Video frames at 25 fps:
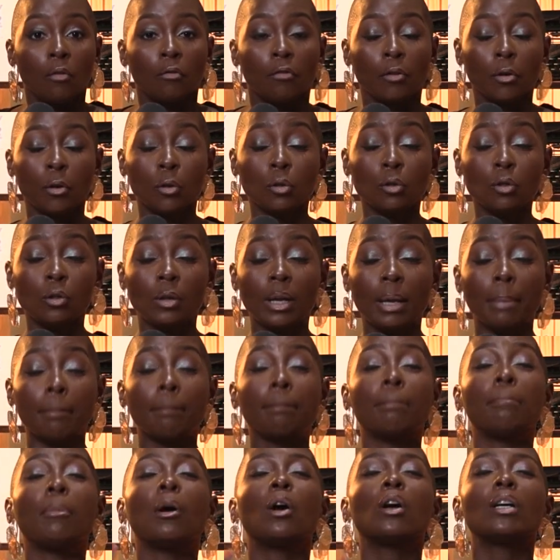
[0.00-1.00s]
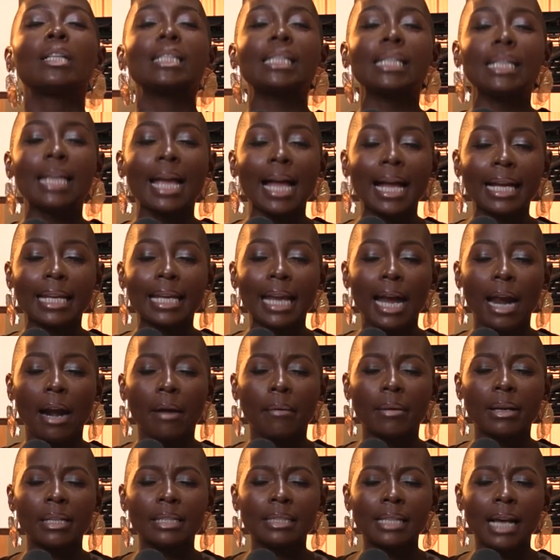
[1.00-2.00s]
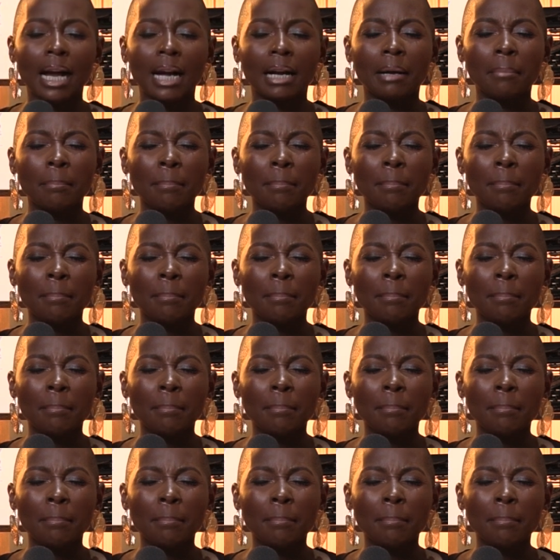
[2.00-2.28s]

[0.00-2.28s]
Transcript: For you to embody a character,